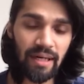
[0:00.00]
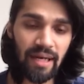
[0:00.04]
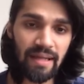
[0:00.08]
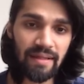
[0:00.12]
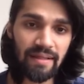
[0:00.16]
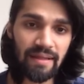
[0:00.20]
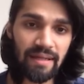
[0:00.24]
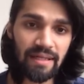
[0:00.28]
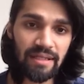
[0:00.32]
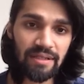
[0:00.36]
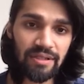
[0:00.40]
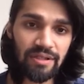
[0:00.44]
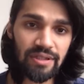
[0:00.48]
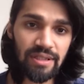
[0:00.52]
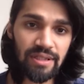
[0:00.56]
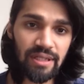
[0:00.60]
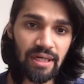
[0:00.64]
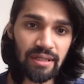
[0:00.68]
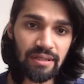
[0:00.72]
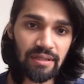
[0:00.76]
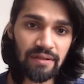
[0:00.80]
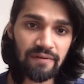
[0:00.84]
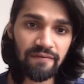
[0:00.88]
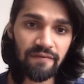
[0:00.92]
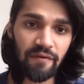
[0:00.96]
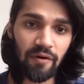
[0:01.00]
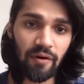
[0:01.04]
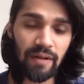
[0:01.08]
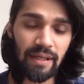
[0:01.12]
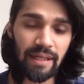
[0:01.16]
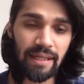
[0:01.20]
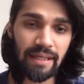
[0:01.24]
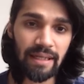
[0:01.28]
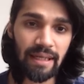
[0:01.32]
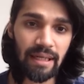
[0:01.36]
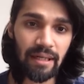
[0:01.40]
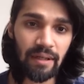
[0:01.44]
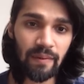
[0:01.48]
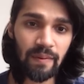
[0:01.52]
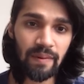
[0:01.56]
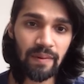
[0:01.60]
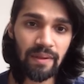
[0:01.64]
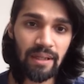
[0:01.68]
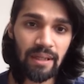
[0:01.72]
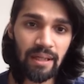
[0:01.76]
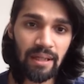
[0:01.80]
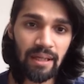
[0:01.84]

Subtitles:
and then it started falling down,